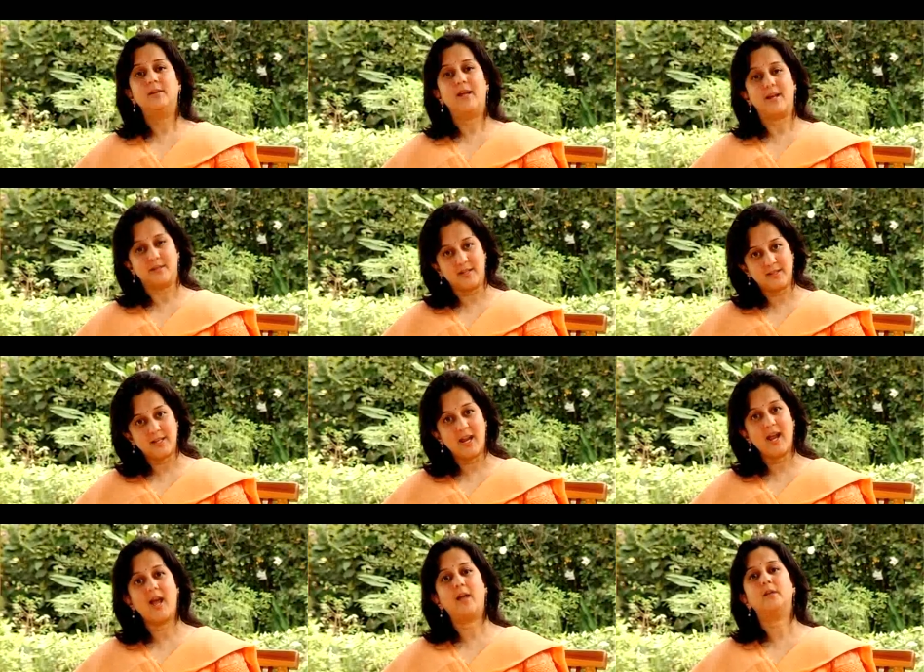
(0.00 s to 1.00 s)
The
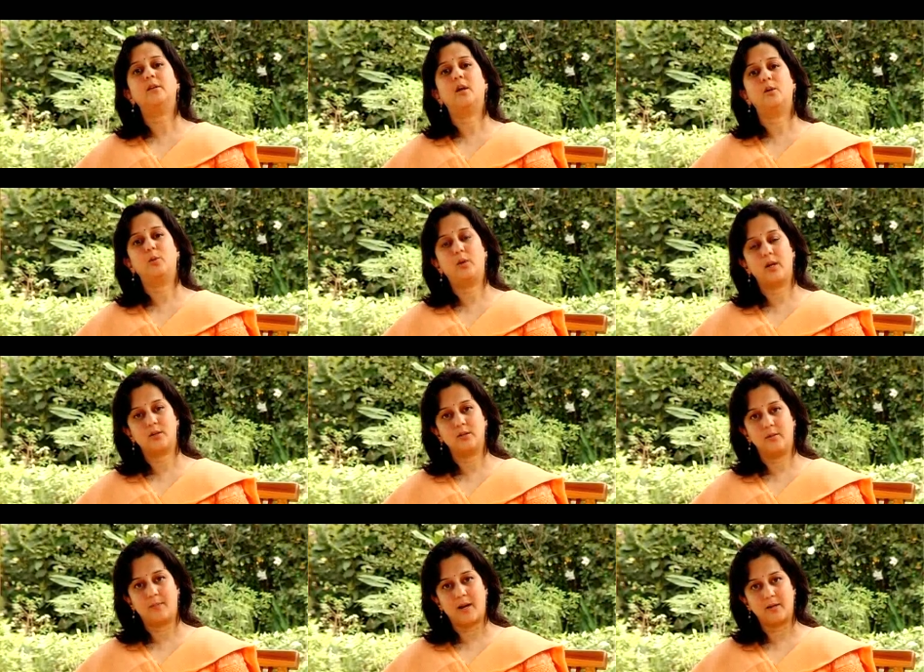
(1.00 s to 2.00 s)
SSA and the
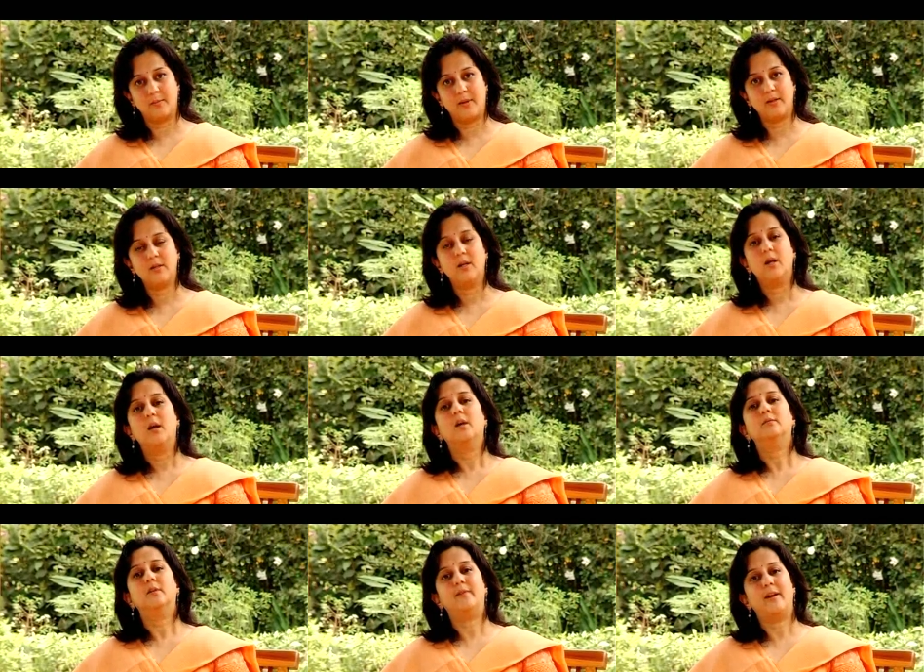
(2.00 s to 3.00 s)
Education Department
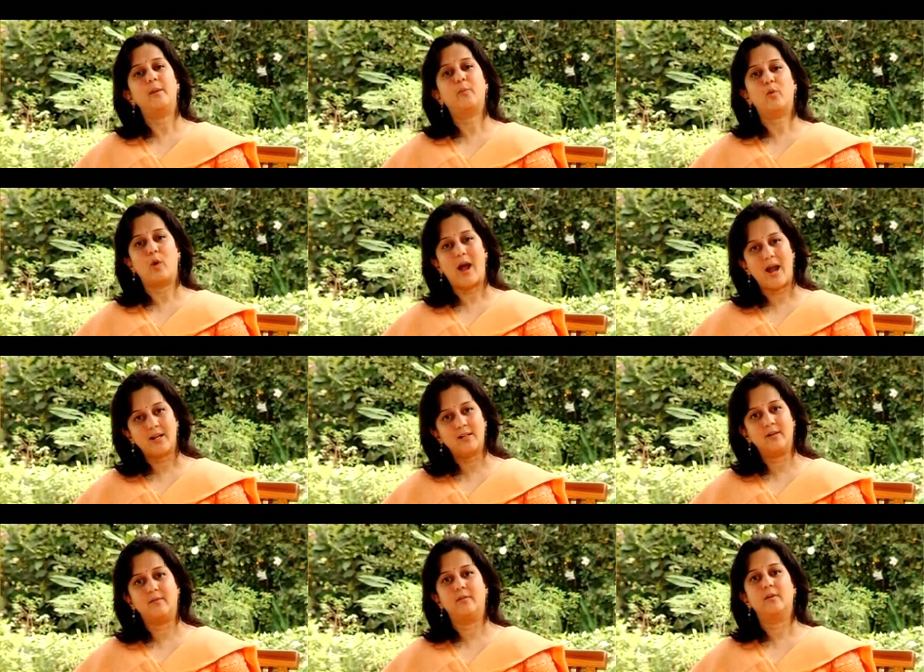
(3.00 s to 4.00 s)
were very
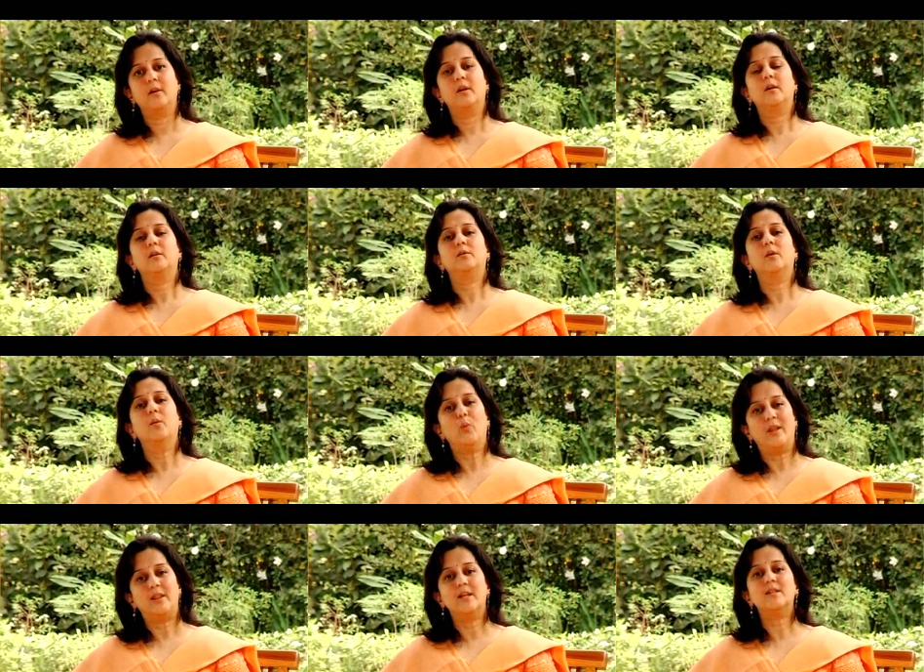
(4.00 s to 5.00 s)
proactive
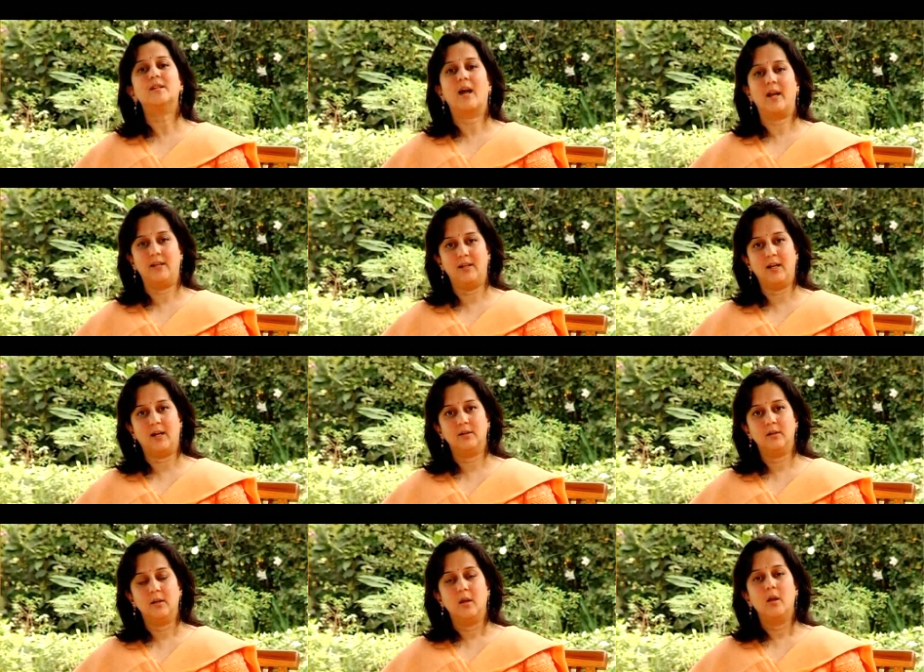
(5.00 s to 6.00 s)
with this idea.
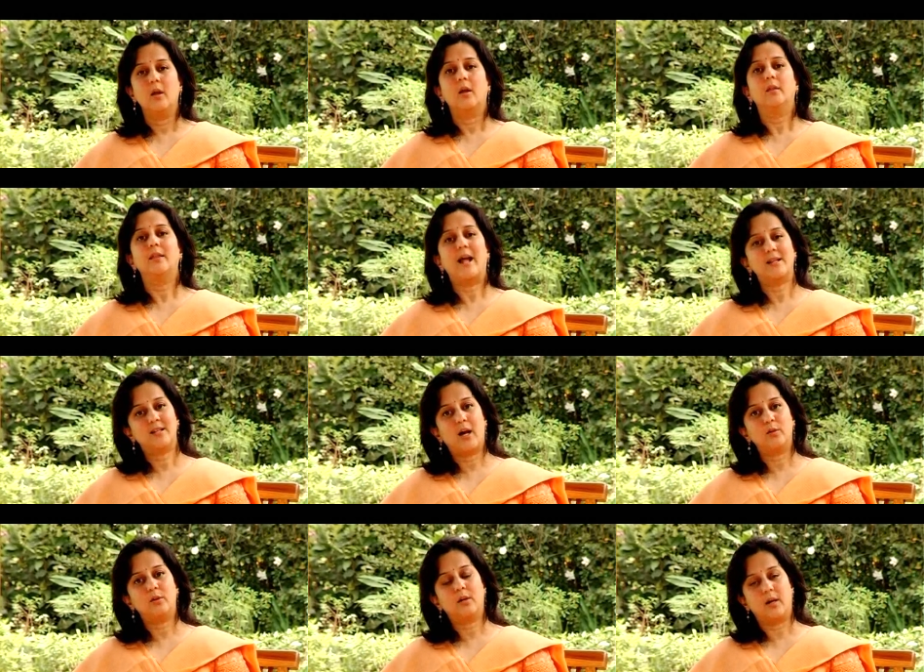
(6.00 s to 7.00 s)
That's
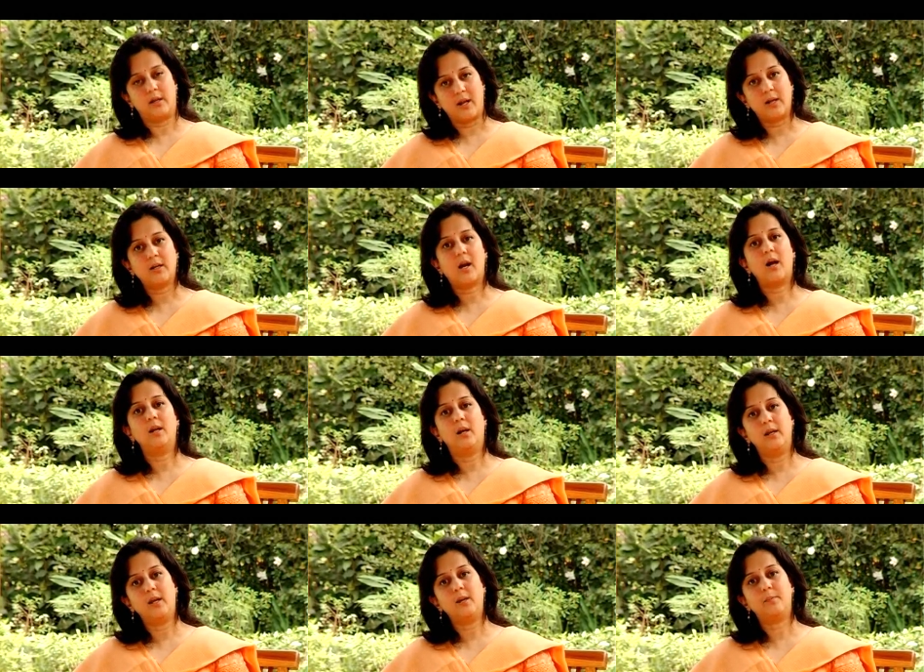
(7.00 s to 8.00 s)
how the Karnataka
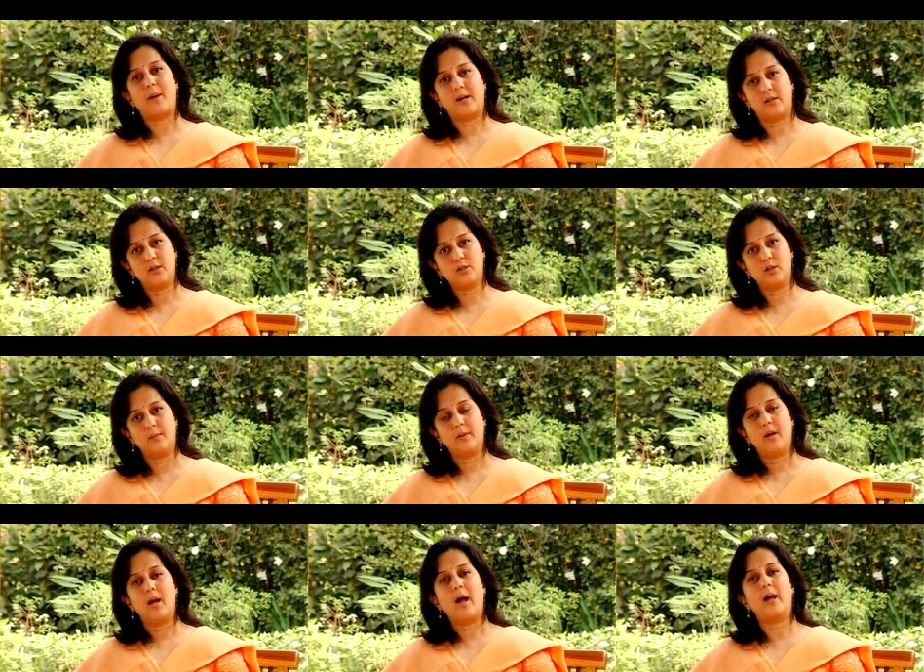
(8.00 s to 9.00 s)
Learning Partnership
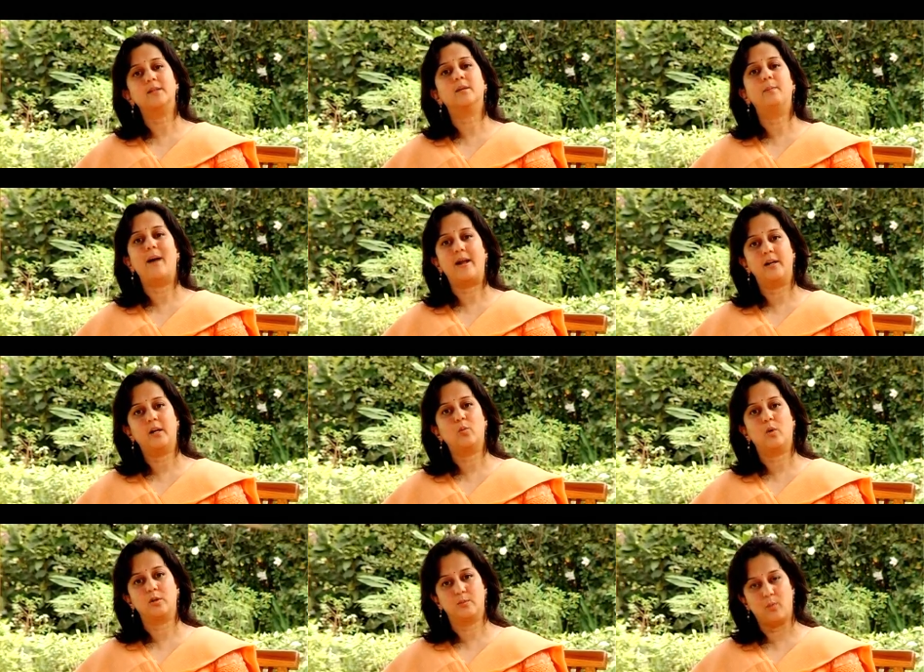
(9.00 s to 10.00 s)
as a banner
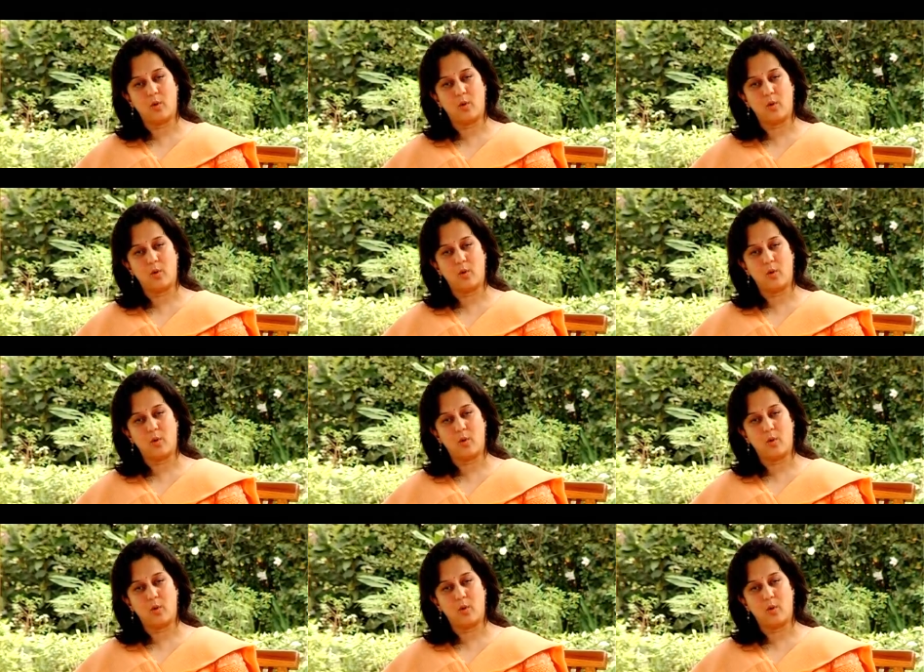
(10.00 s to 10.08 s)
was